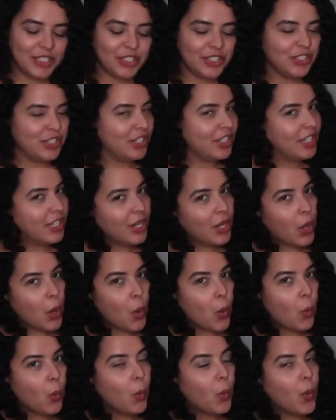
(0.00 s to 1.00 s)
took
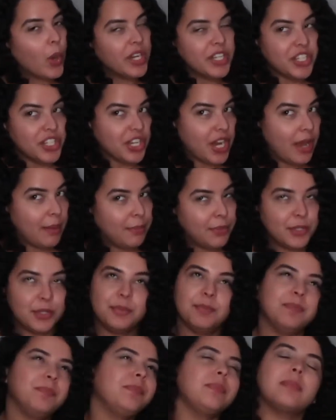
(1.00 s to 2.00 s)
one
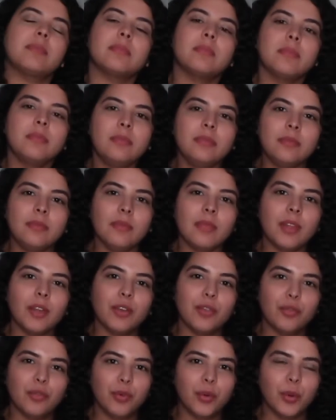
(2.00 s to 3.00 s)
chapter
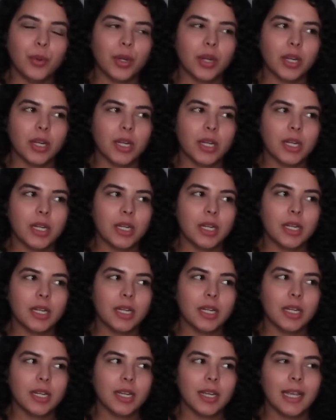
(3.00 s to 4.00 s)
for
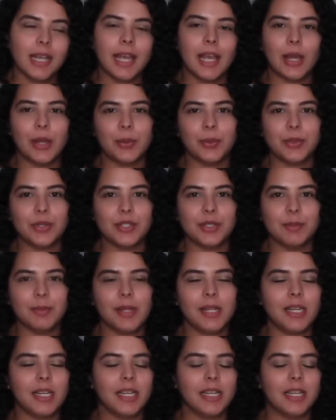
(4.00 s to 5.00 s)
Edward to be
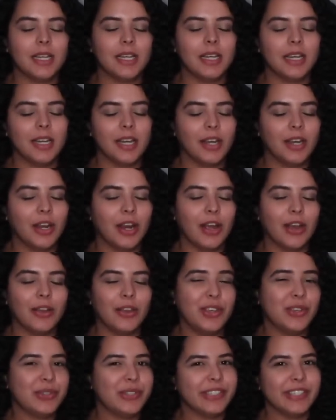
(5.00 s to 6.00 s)
like,
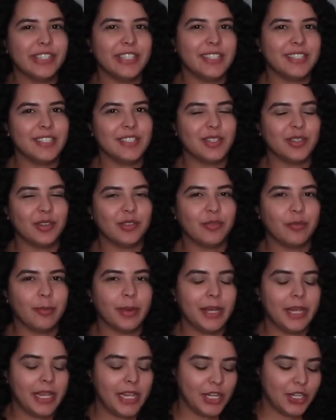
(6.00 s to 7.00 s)
you didn't deserve my
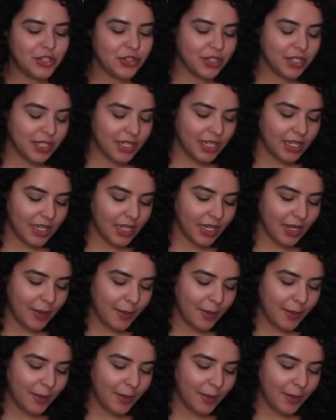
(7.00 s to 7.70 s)
hatred. Like,